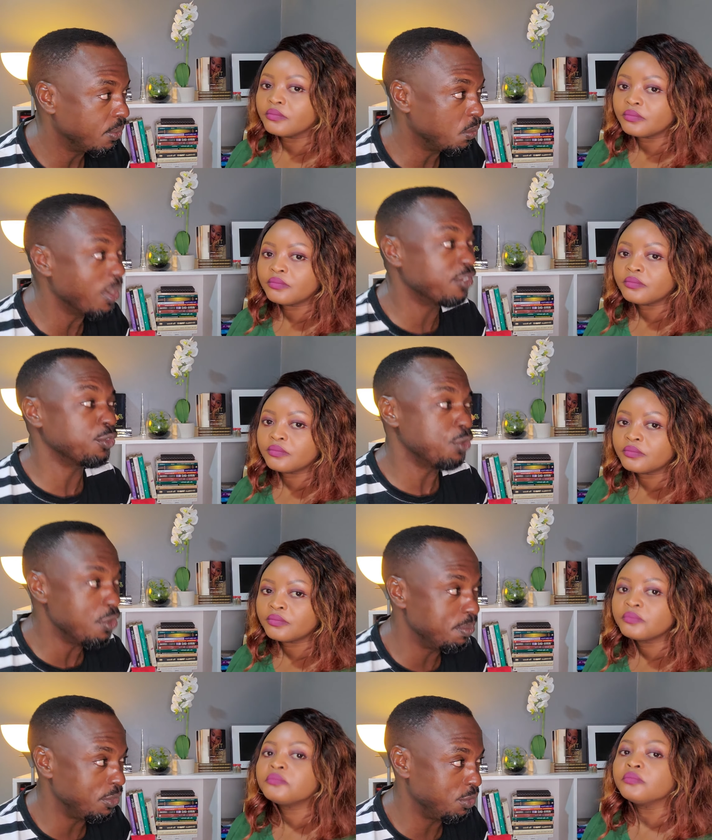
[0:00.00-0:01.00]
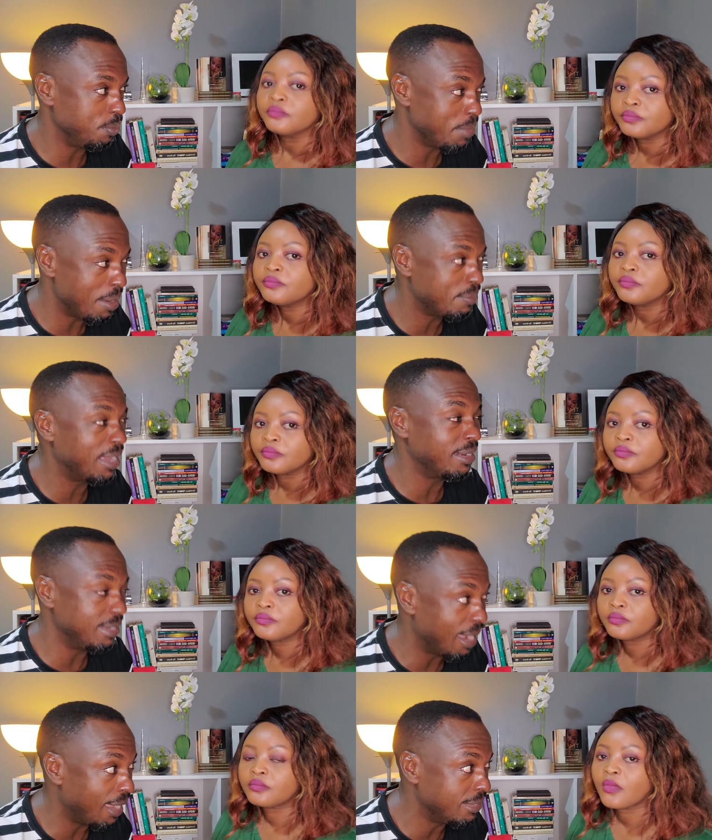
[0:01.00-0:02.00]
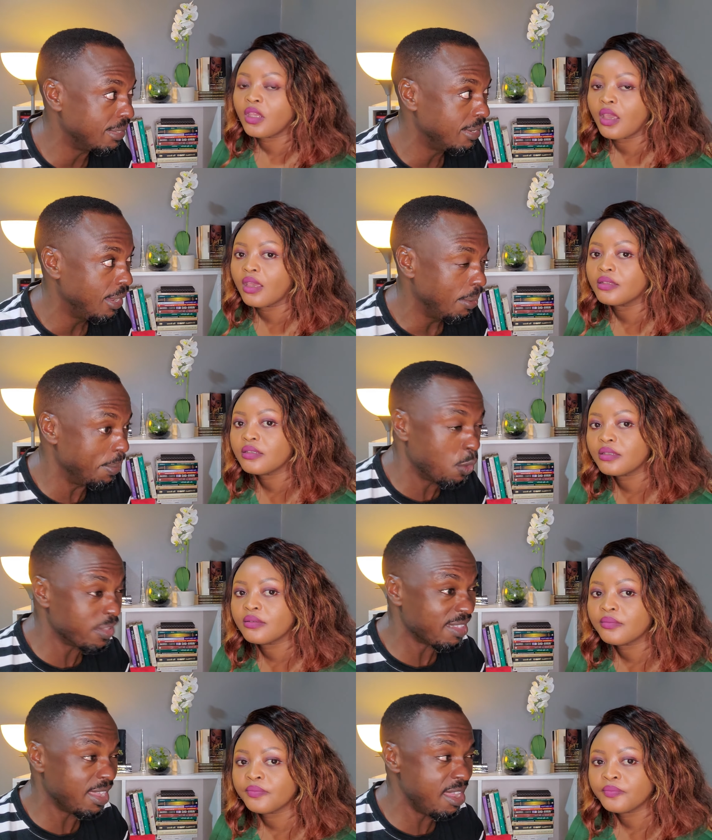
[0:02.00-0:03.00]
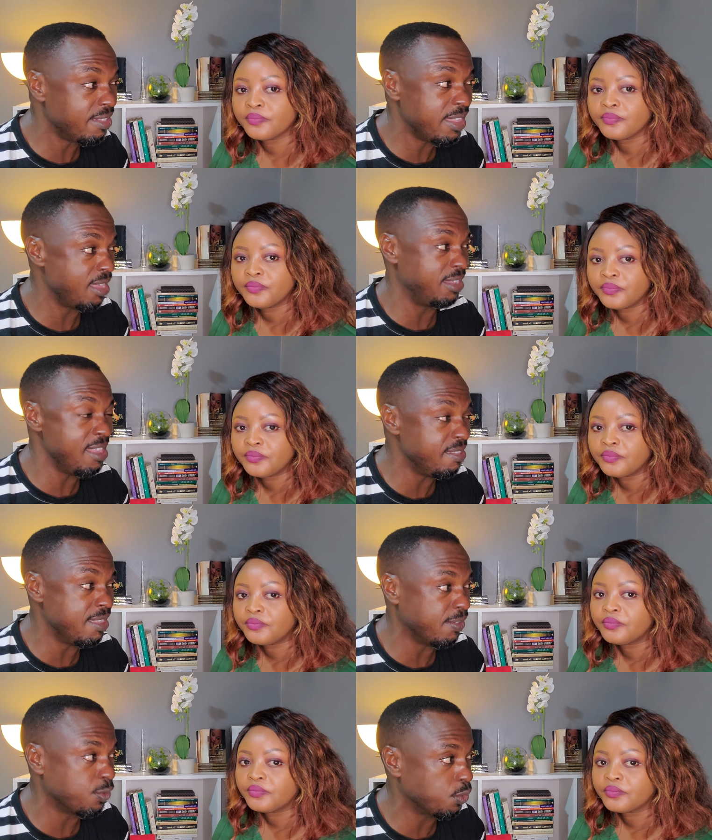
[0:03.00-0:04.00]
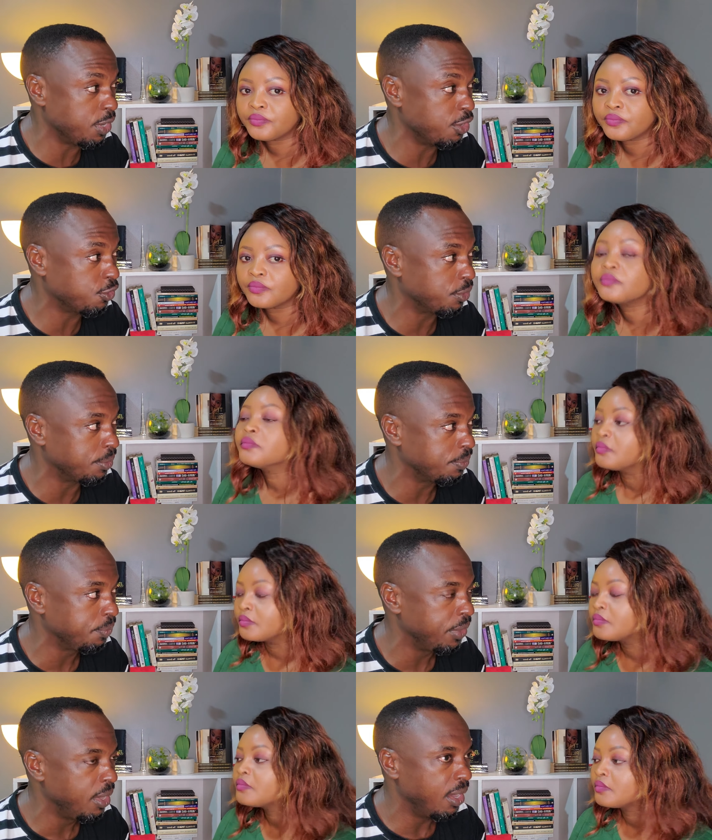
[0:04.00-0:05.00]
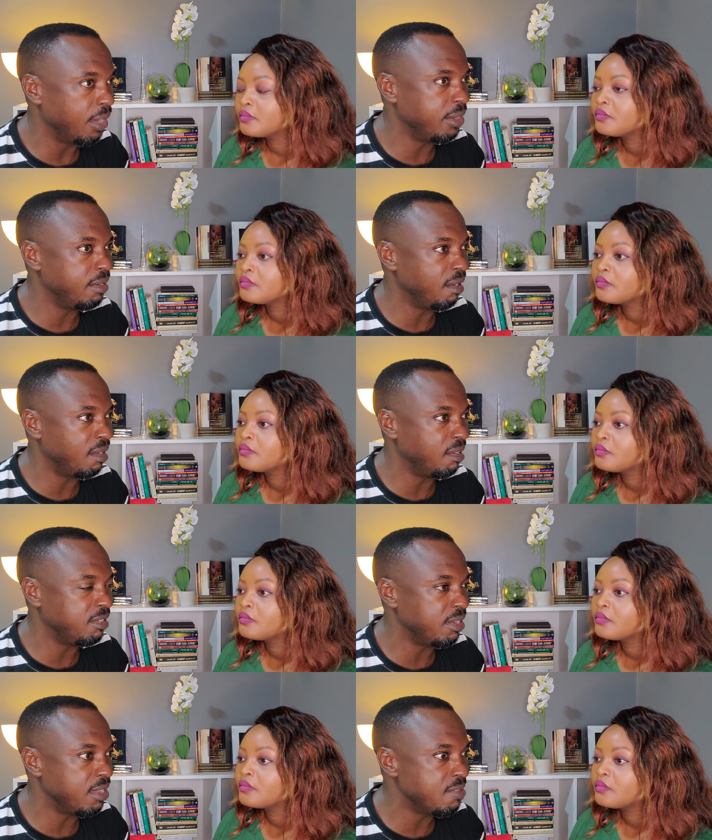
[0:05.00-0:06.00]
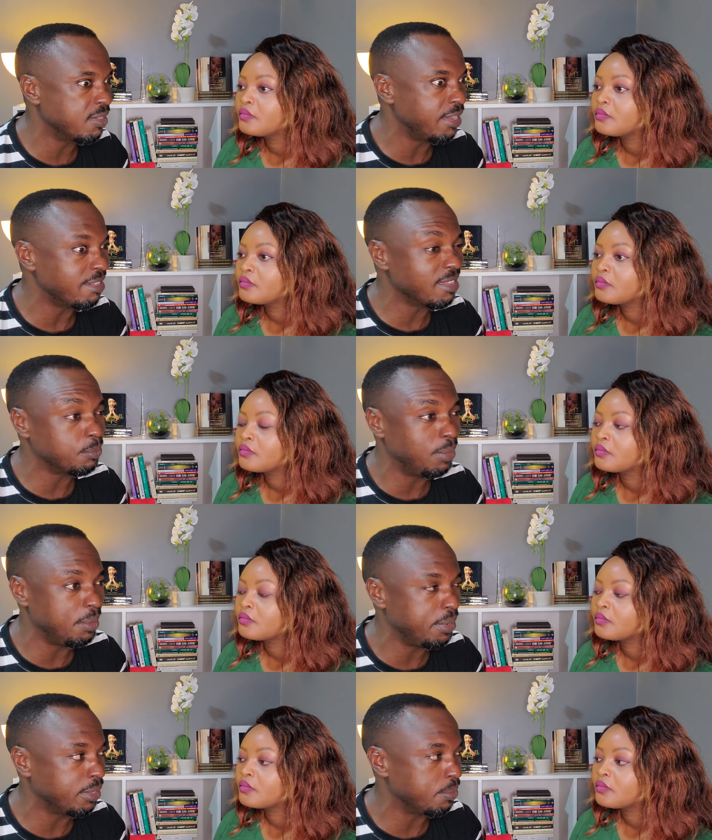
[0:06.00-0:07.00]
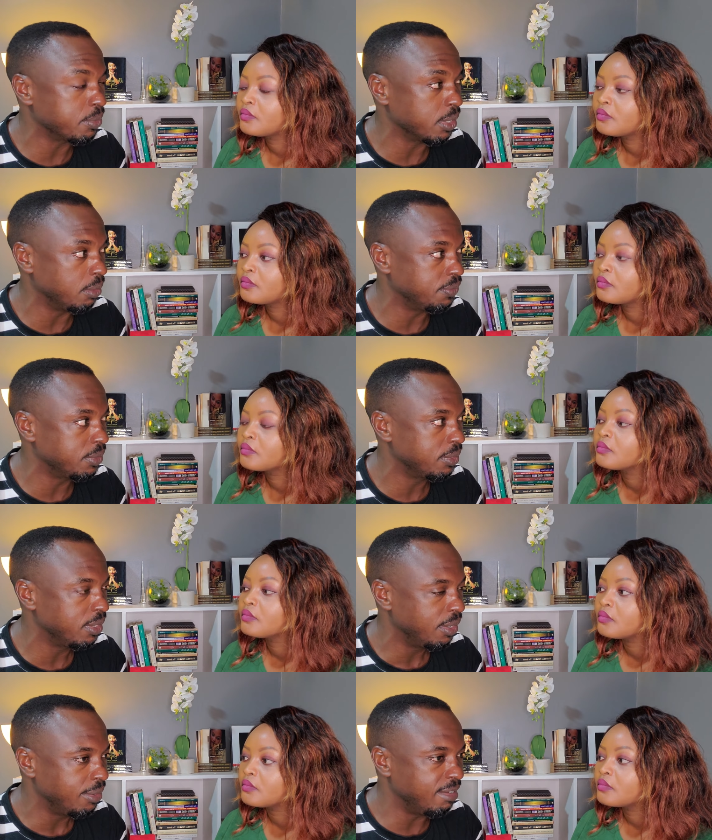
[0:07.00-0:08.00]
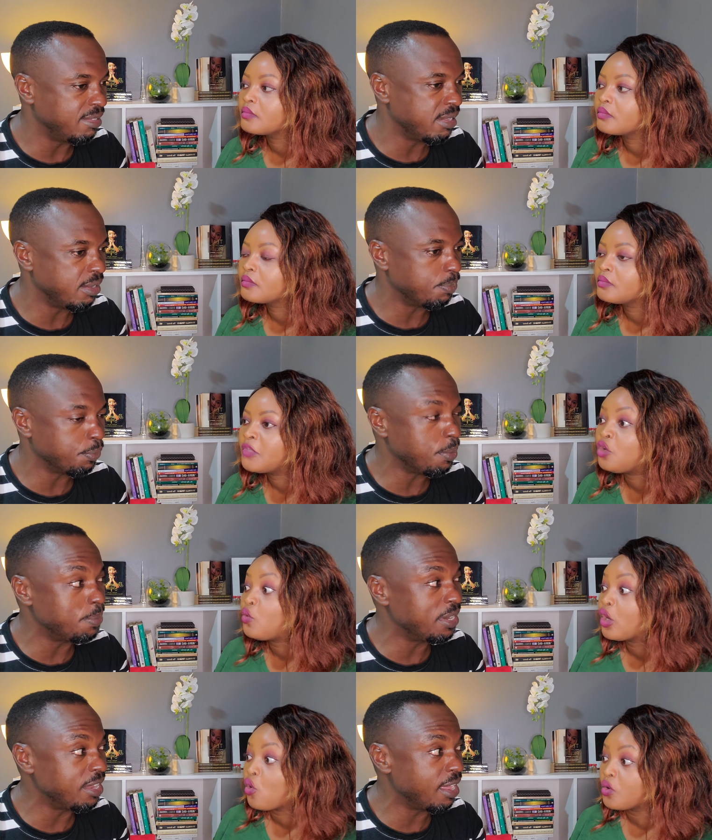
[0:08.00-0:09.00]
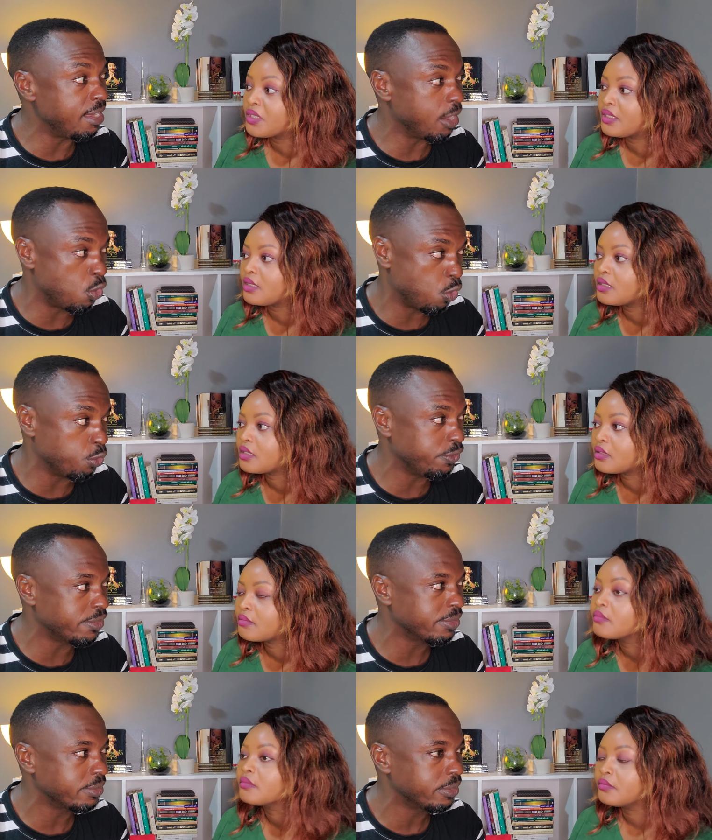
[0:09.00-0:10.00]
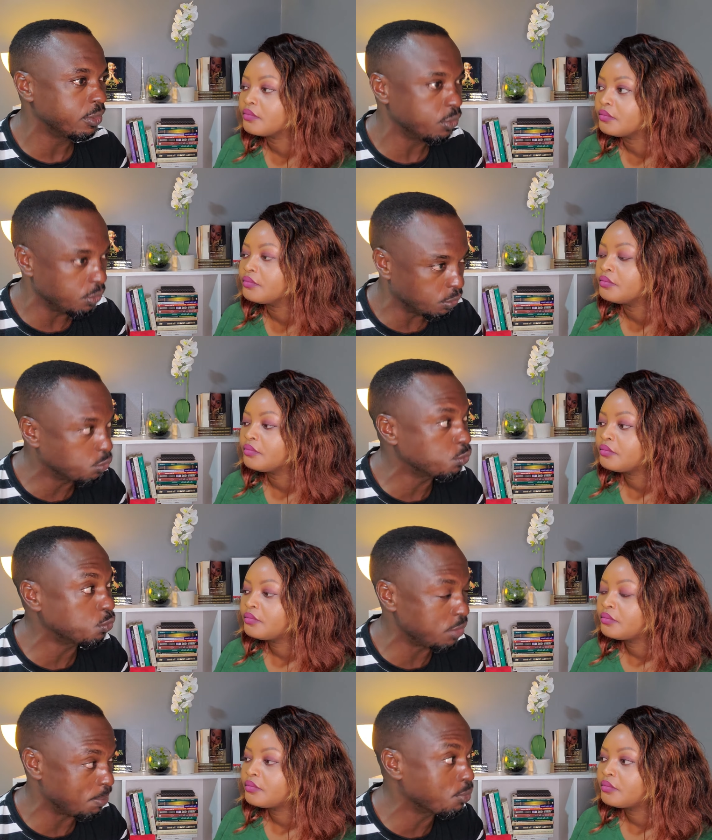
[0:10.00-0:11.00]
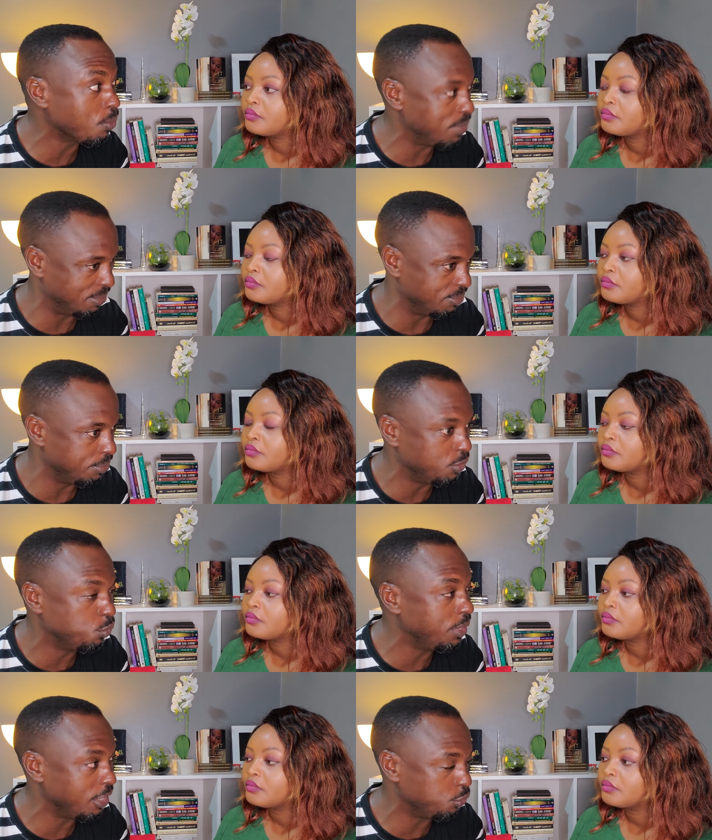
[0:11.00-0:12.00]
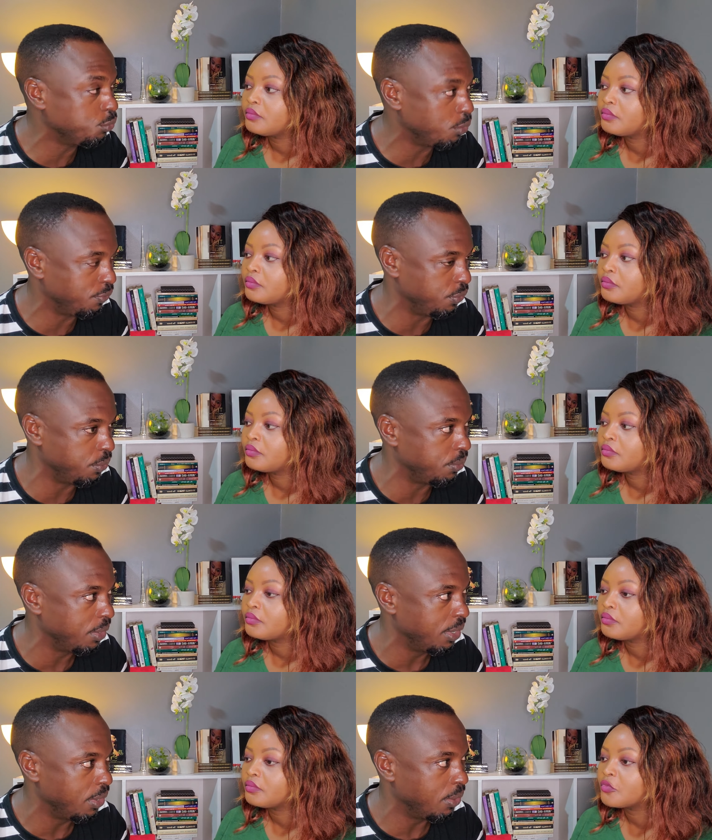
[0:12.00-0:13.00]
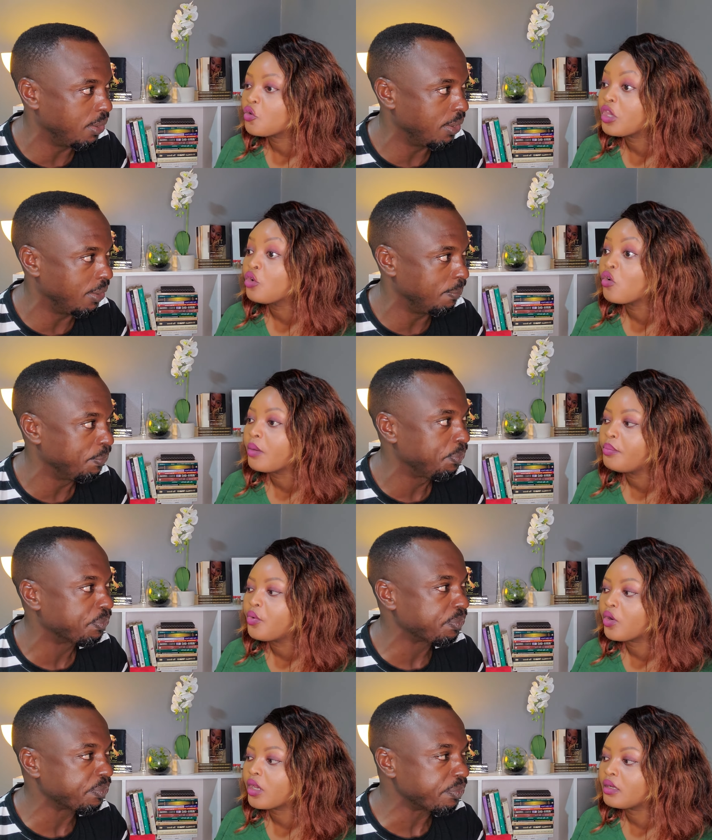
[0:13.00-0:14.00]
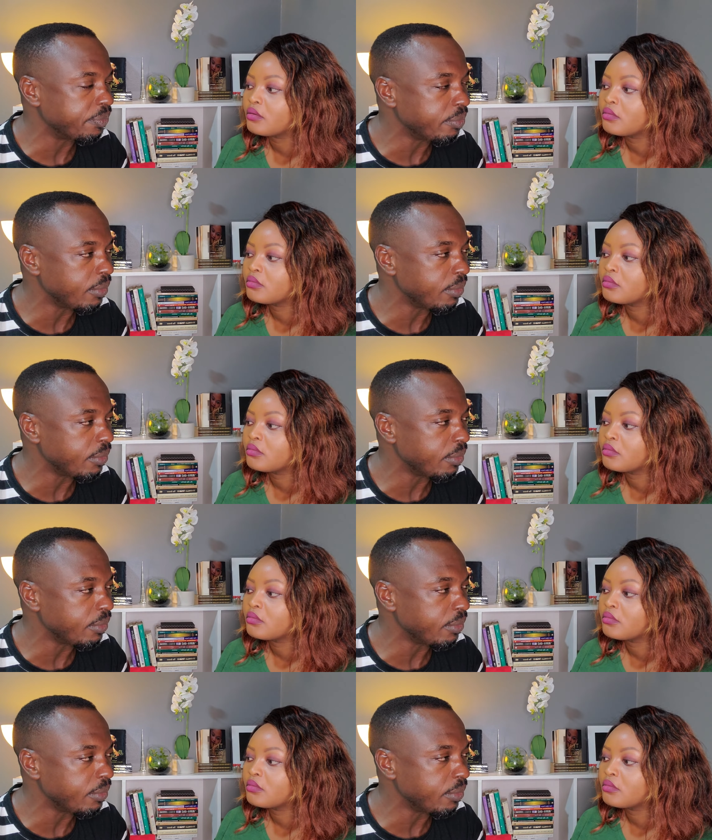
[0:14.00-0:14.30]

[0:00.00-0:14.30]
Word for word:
Speaker 1: What's wrong between mom and dad? Yes. Because that's the easier, easiest connection. And then the other thing is they start blaming themselves. Mm. They think probably they are the this? cause mm. to, to the problem between mm. the two of you. Mm. So they grow up broken